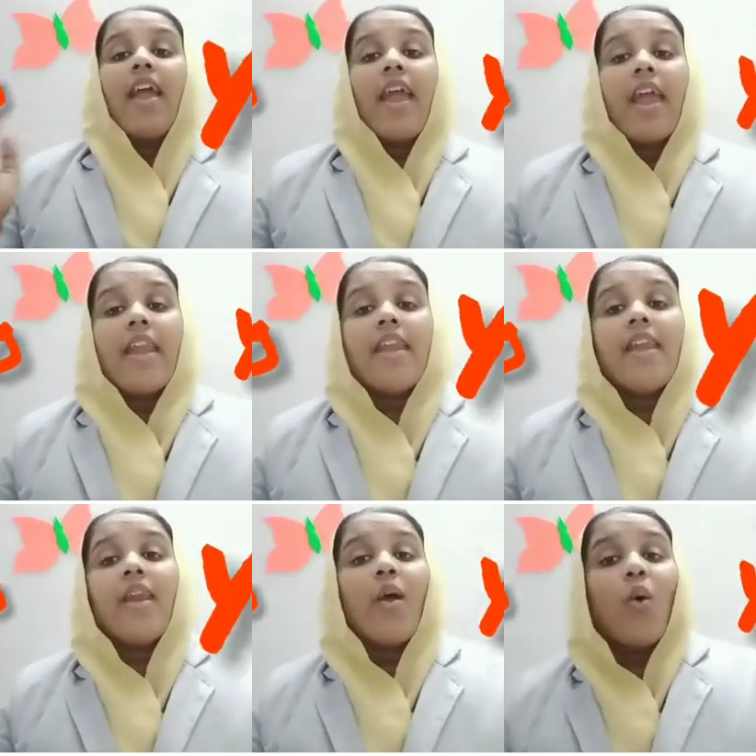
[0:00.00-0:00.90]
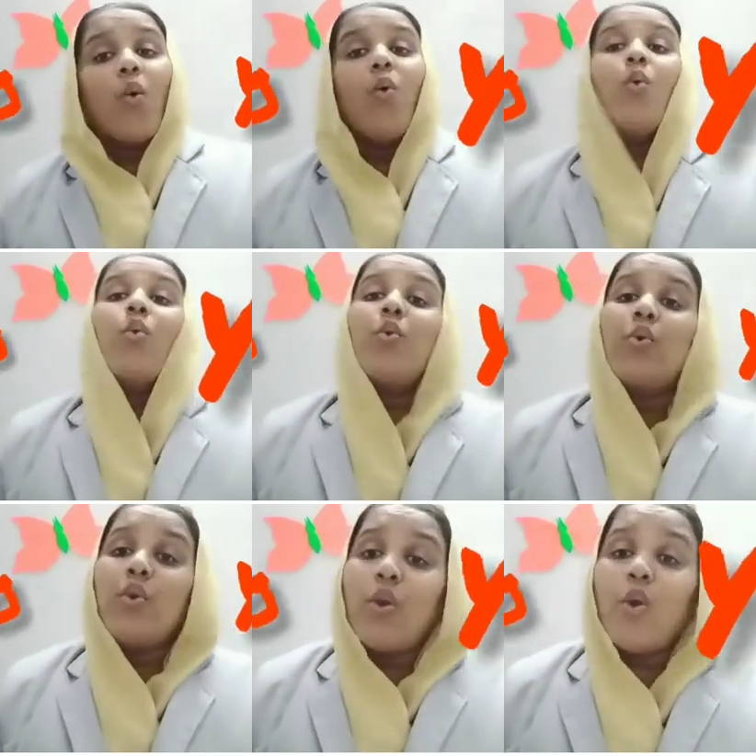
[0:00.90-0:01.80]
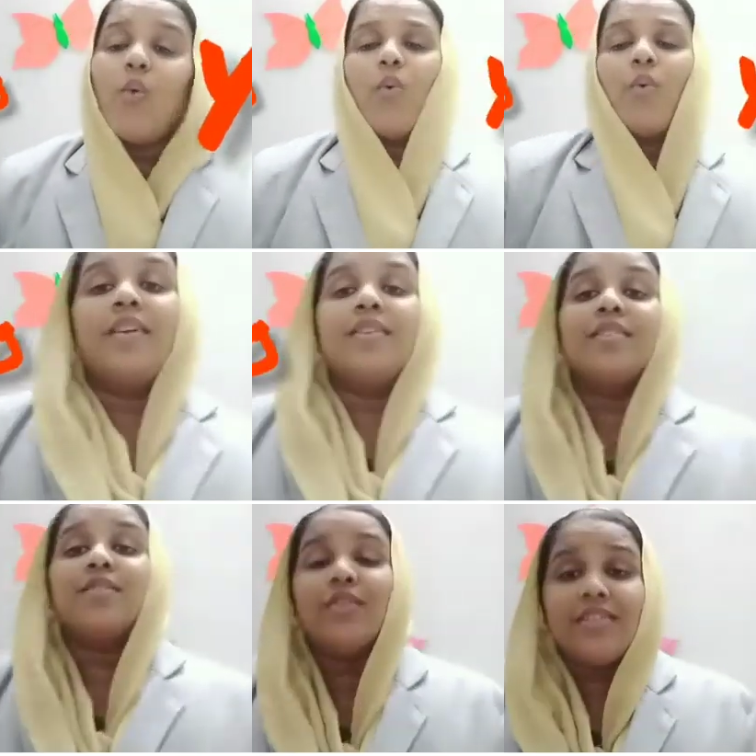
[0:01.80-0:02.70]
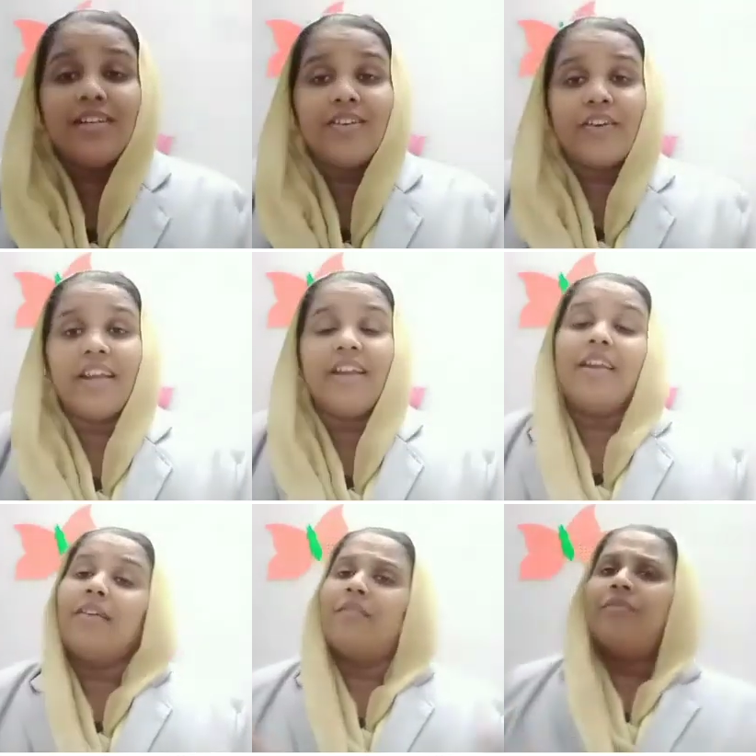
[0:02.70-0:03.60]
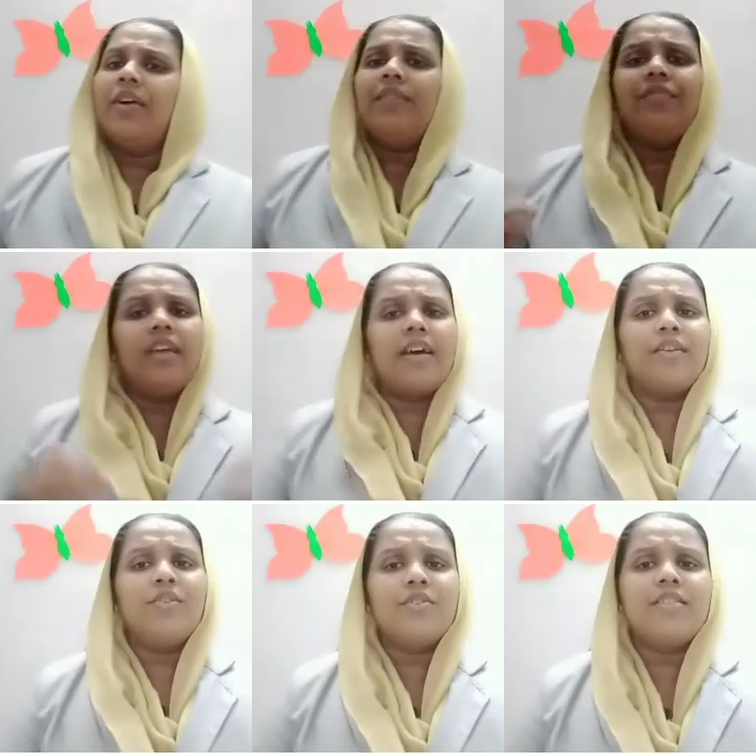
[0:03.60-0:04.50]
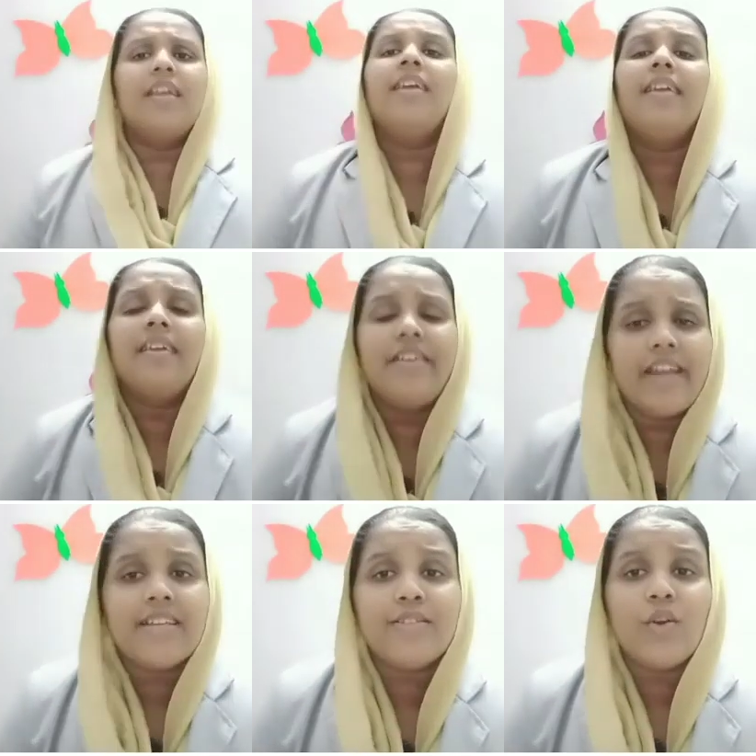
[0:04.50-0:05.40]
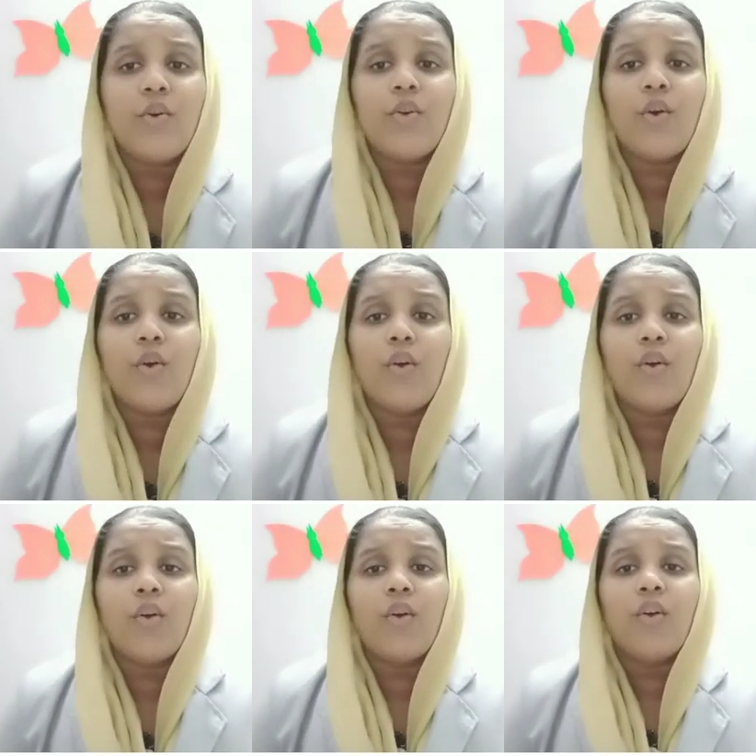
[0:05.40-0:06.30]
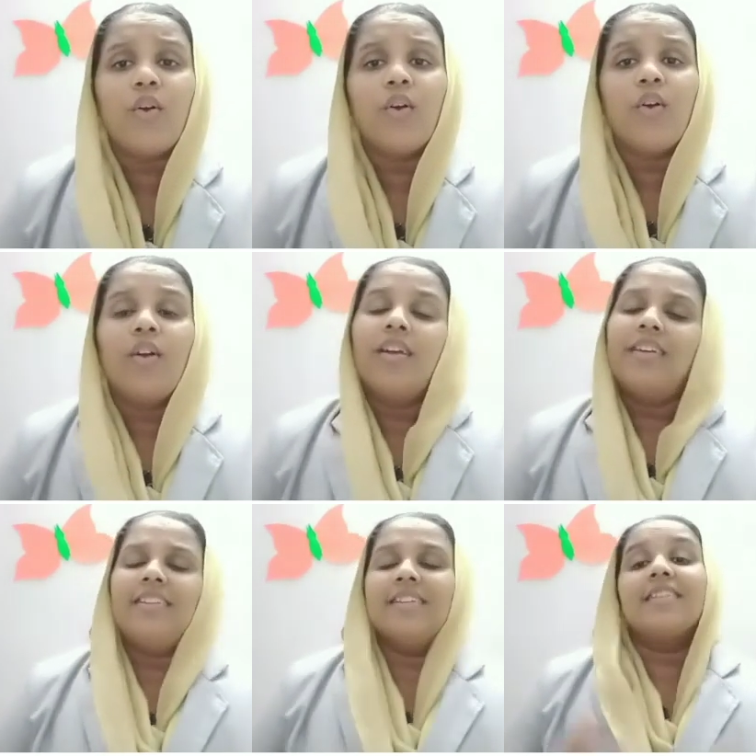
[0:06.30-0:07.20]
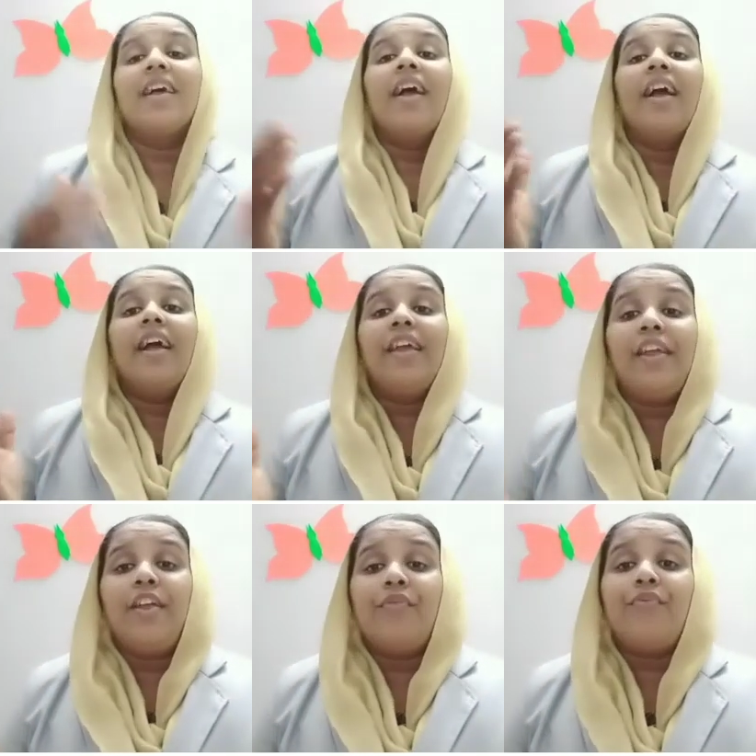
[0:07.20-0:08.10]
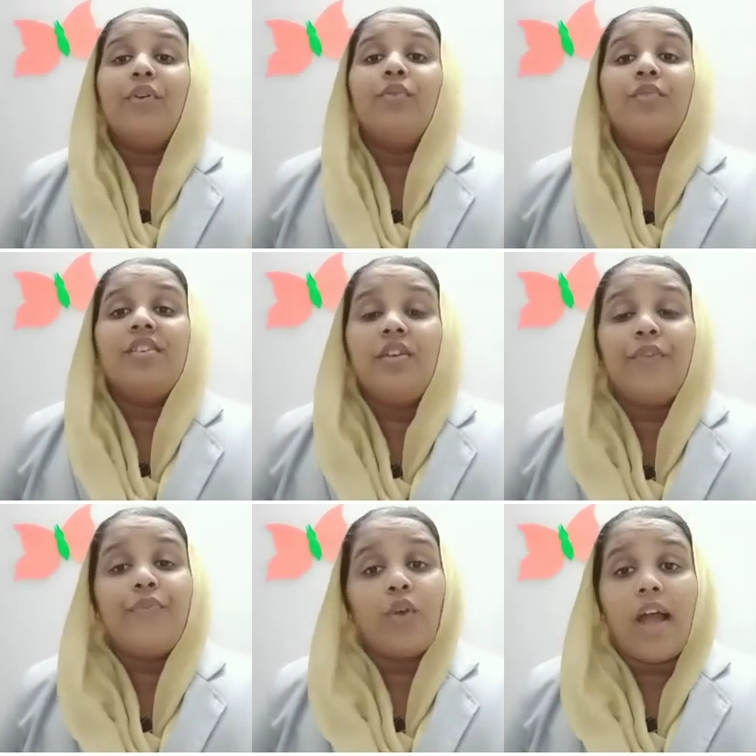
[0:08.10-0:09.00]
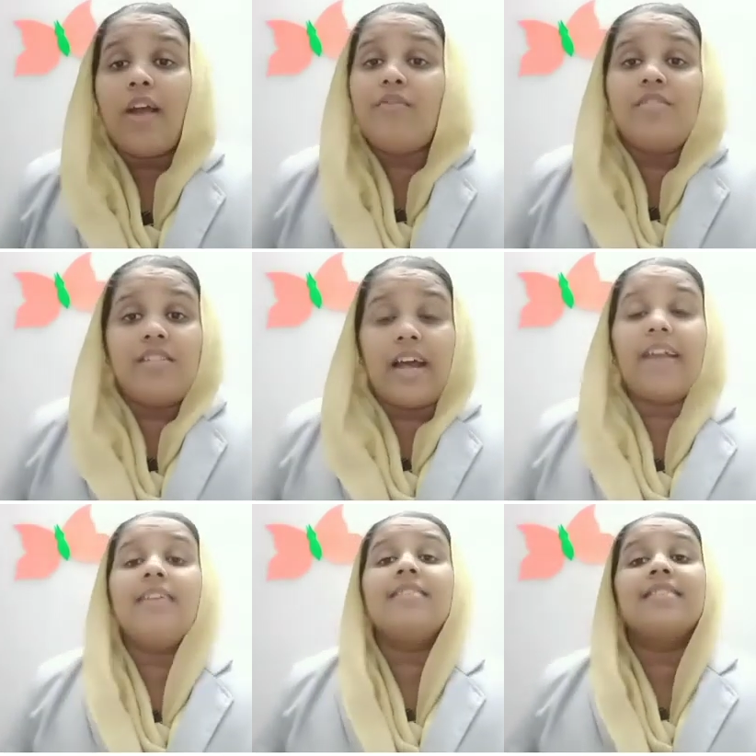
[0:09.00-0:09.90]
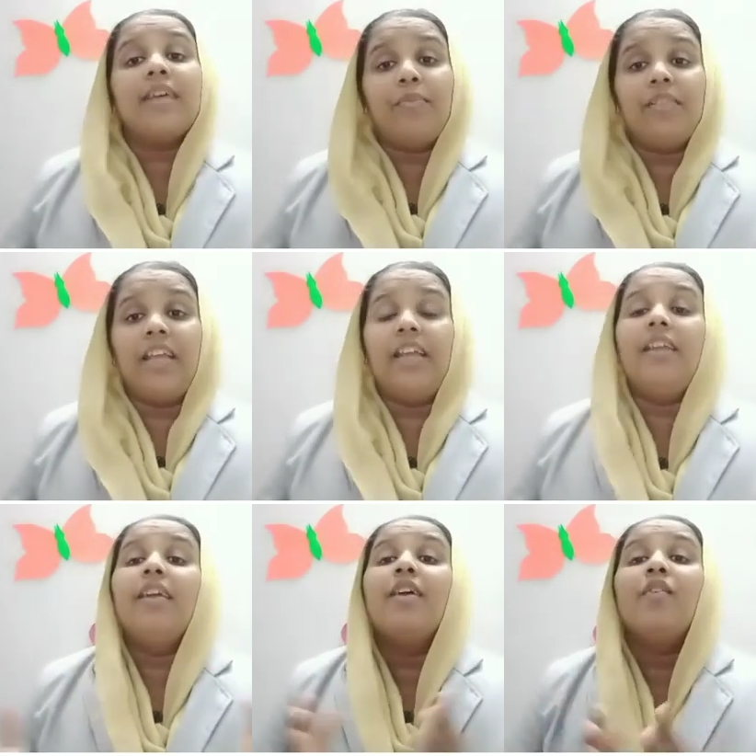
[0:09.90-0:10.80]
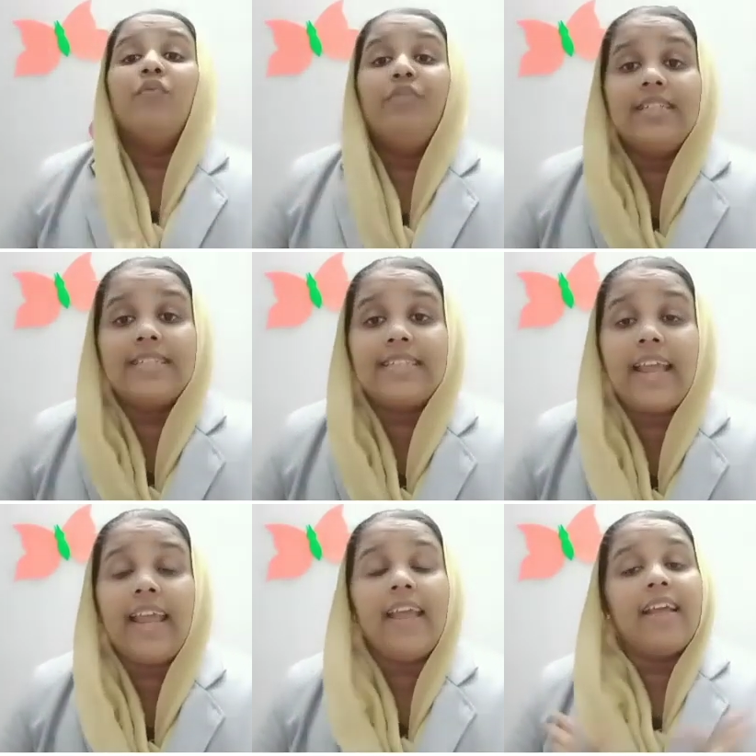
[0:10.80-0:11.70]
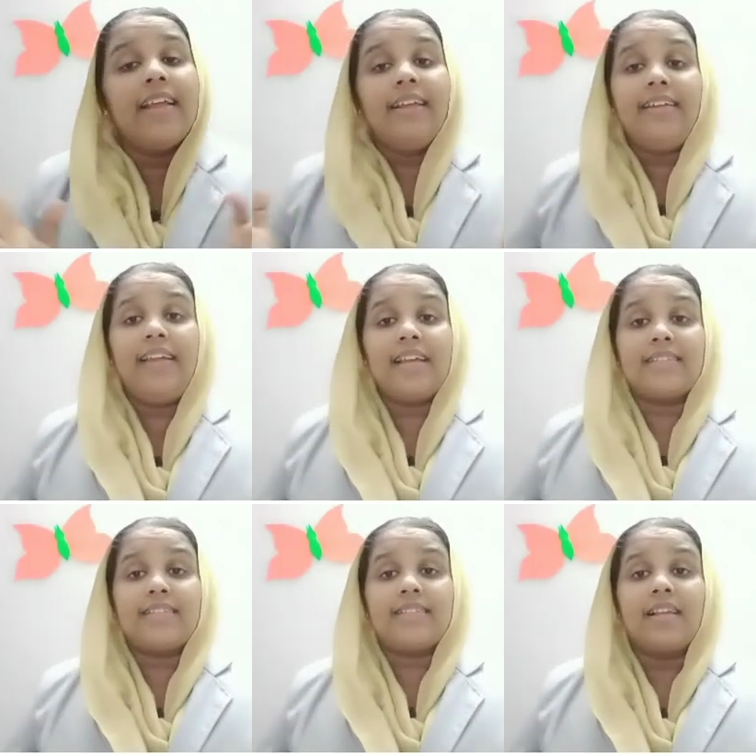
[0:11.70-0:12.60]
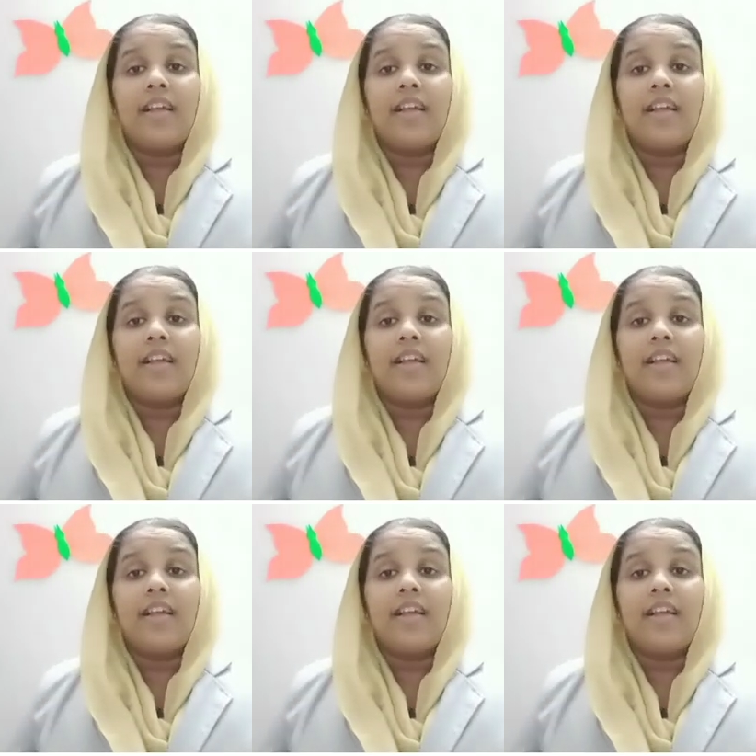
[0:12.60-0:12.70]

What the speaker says: N-O. No. Children, when we are using yes or no? Yes. If you have done something, we say yes.